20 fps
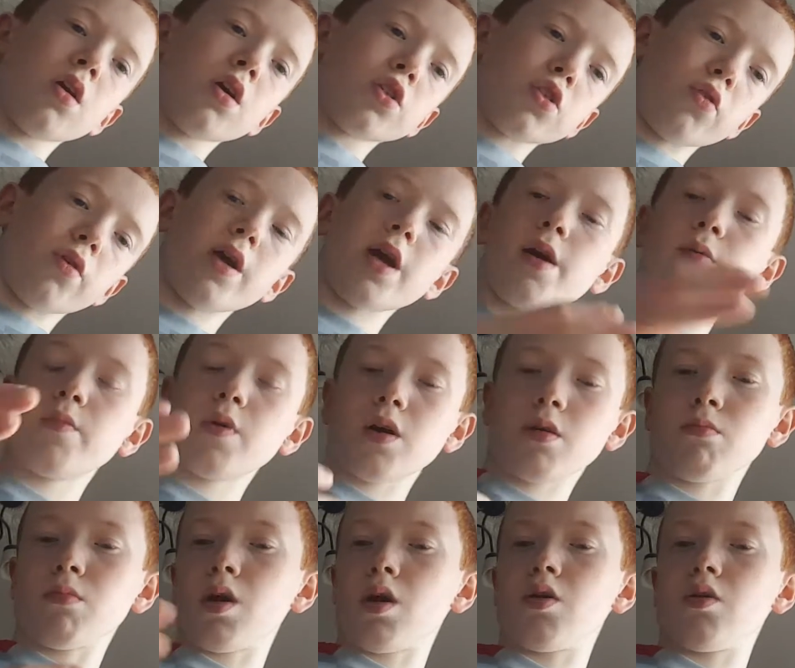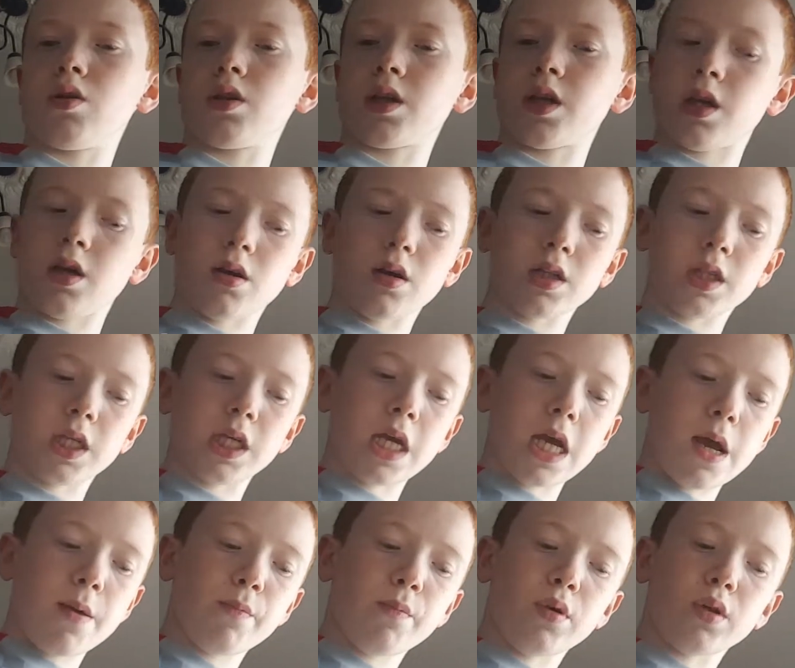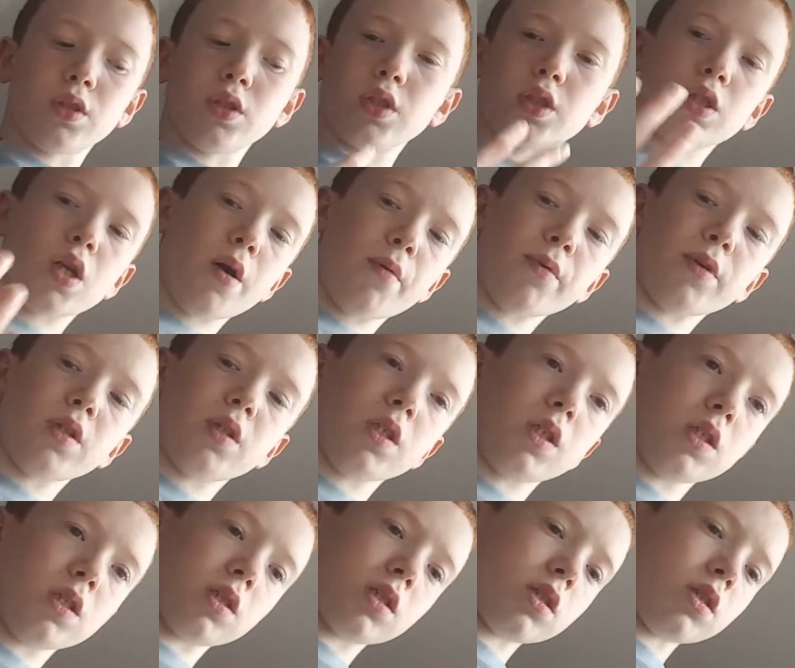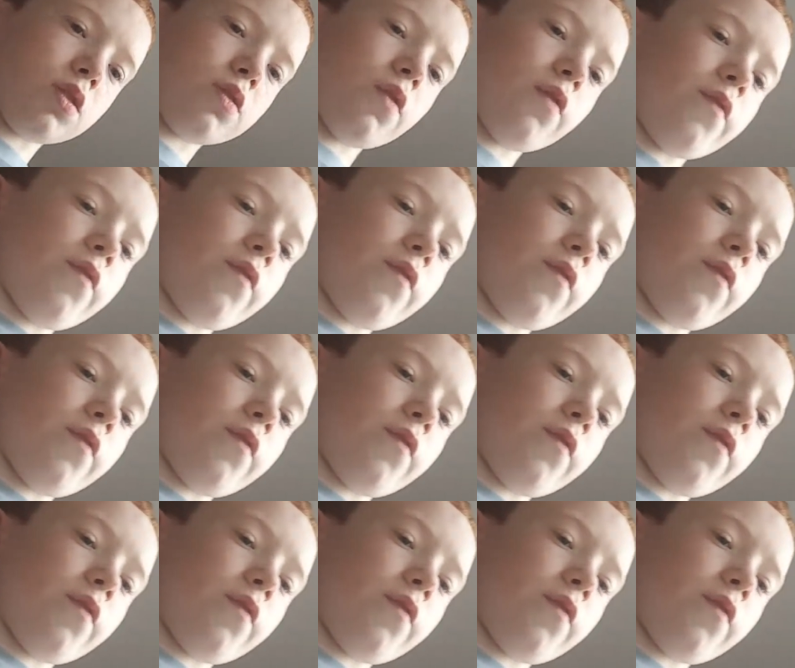So I am wearing my whole gear at the end, but just not my jeans because they're